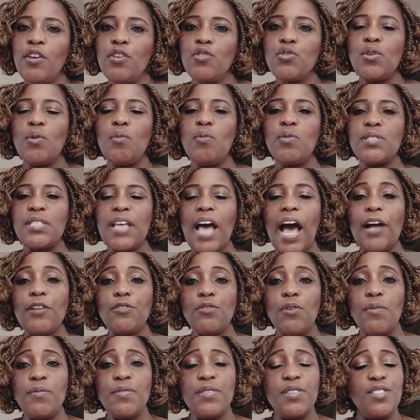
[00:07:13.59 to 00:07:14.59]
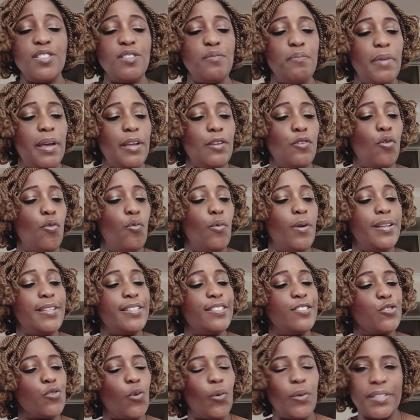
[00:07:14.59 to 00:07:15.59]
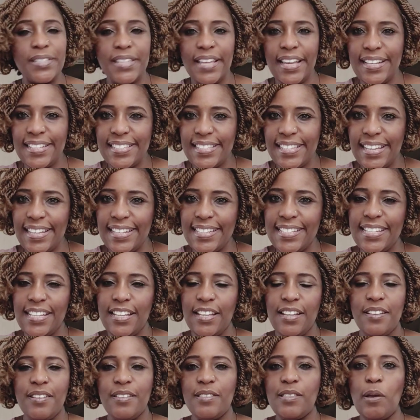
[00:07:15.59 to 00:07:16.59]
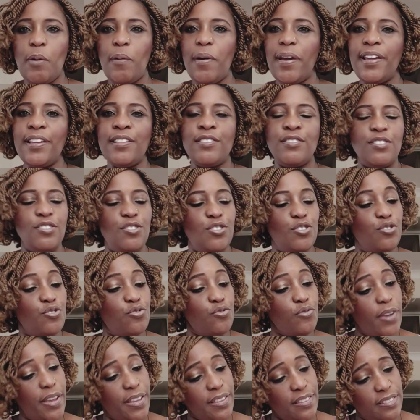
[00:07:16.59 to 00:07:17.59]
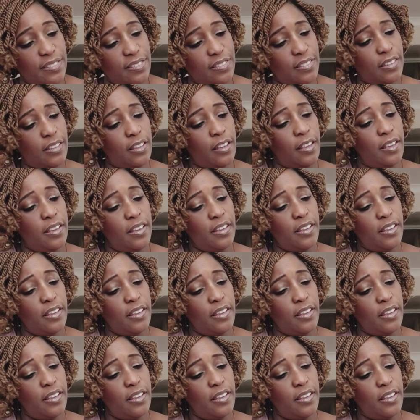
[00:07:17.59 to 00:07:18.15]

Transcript: So it was out of these men who were discontented, that were in distress,